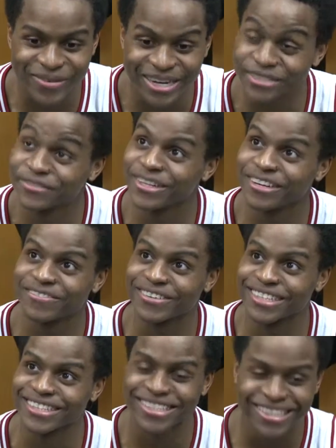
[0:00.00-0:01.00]
Man, it's very
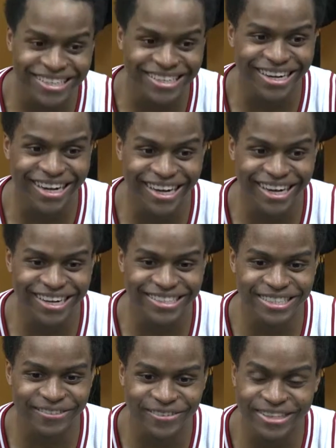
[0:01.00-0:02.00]
fun. Yeah, I got
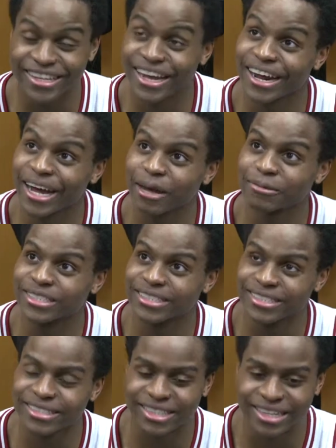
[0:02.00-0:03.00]
definitely a lot of
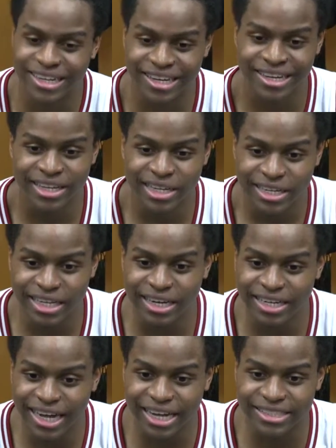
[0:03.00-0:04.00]
options and a lot
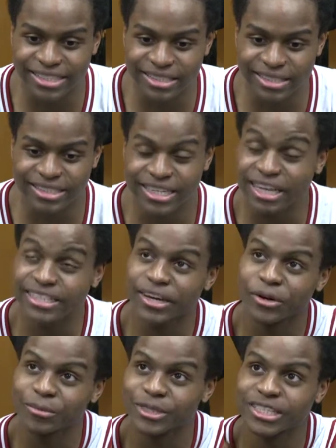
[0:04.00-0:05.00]
of guys can knock
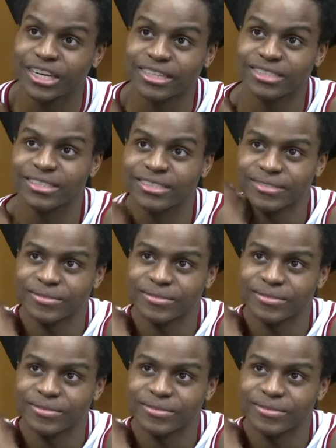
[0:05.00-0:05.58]
down open shots.